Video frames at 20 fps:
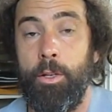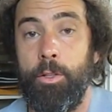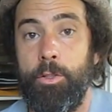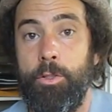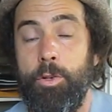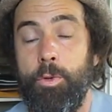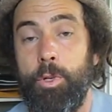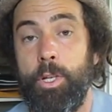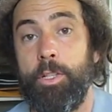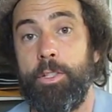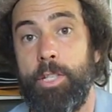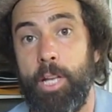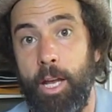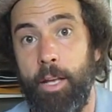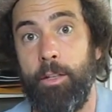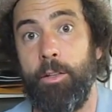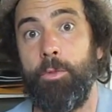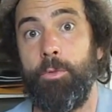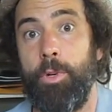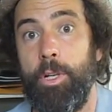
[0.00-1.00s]

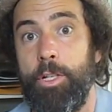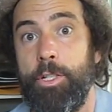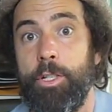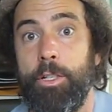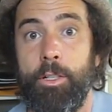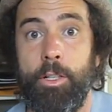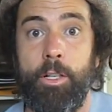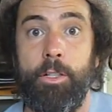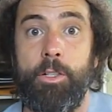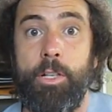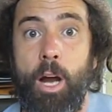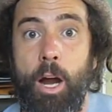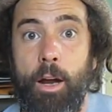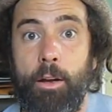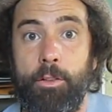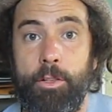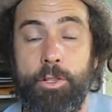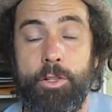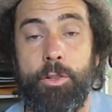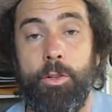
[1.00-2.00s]
contain the region
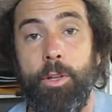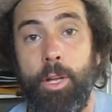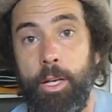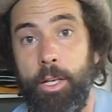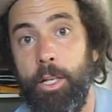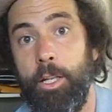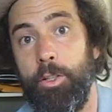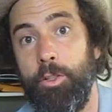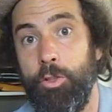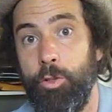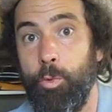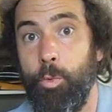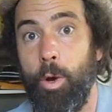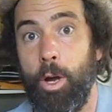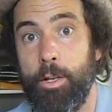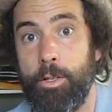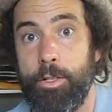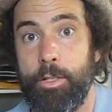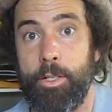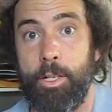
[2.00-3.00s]
entirely, so they need
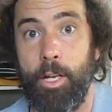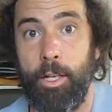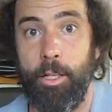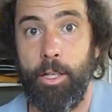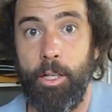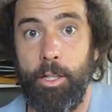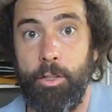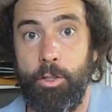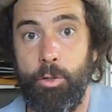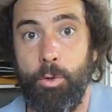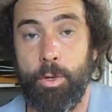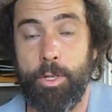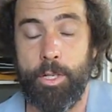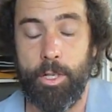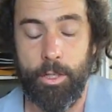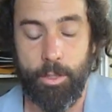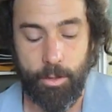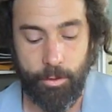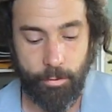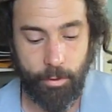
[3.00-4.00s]
U.S. They need
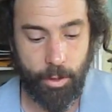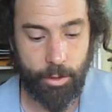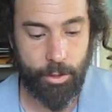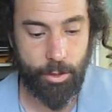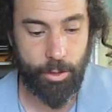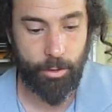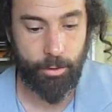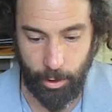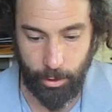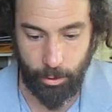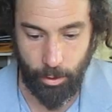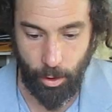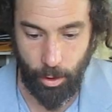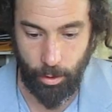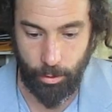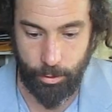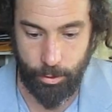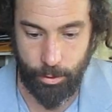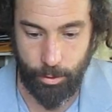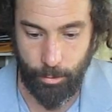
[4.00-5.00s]
U.S. intervention. Big
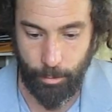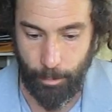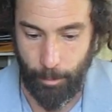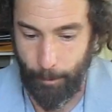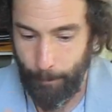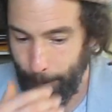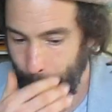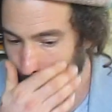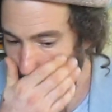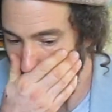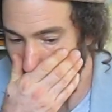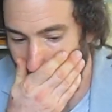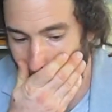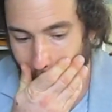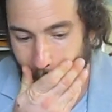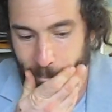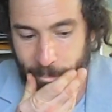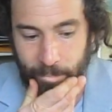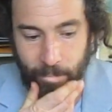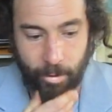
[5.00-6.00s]
dogs.
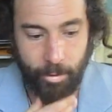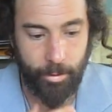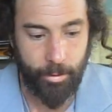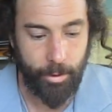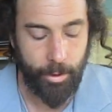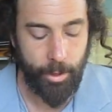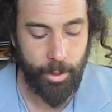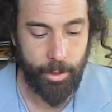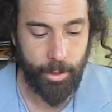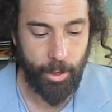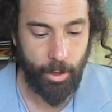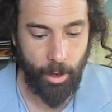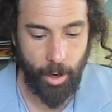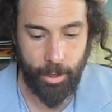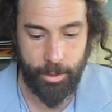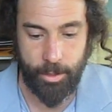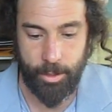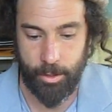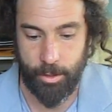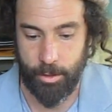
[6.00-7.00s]
Now,
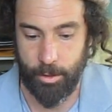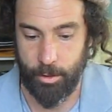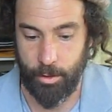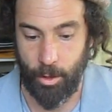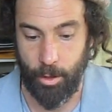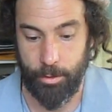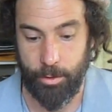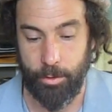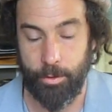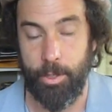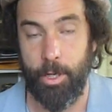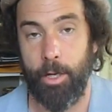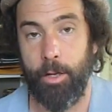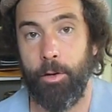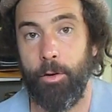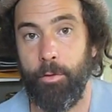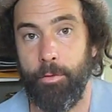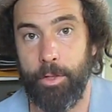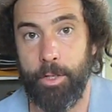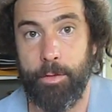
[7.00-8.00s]
ISIS has also
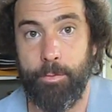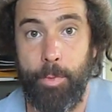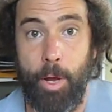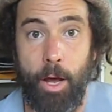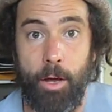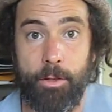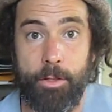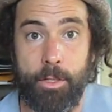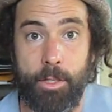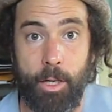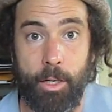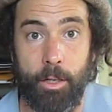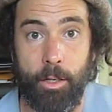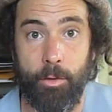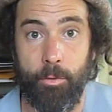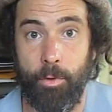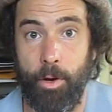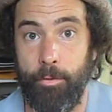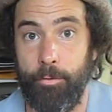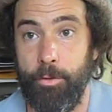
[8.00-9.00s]
taken over this
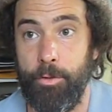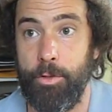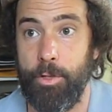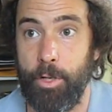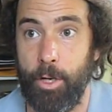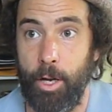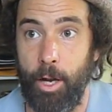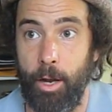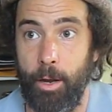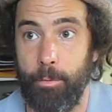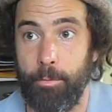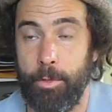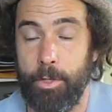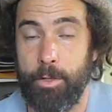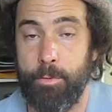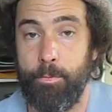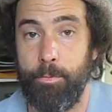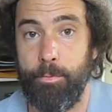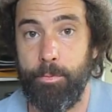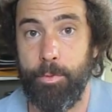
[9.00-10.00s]
Palestinian refugee camp.
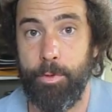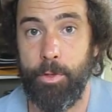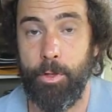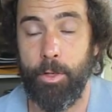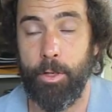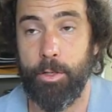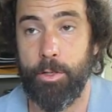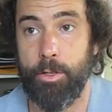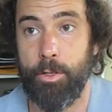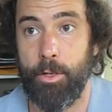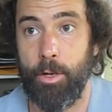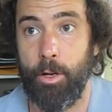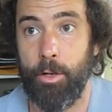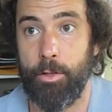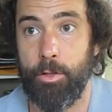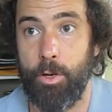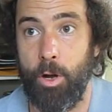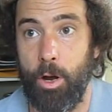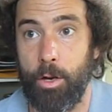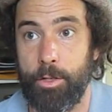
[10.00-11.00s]
There's
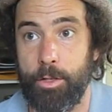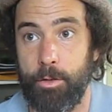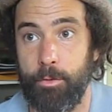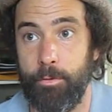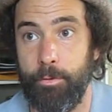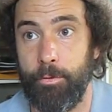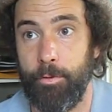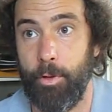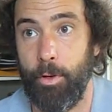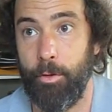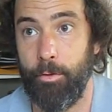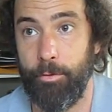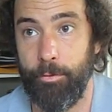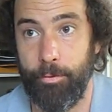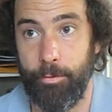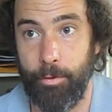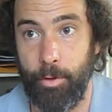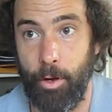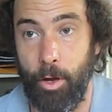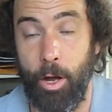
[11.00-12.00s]
talks of
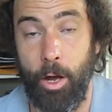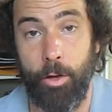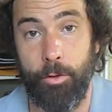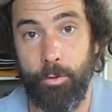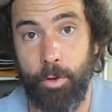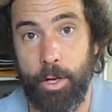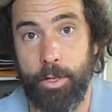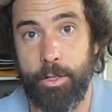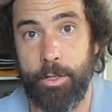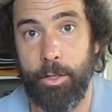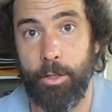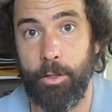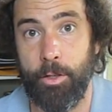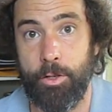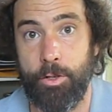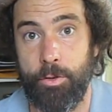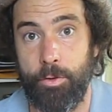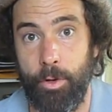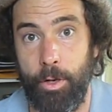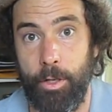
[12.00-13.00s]
unrest in the
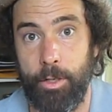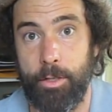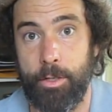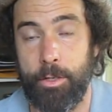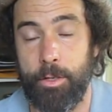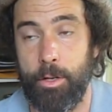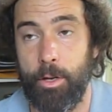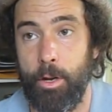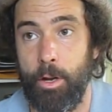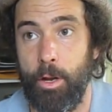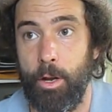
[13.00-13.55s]
streets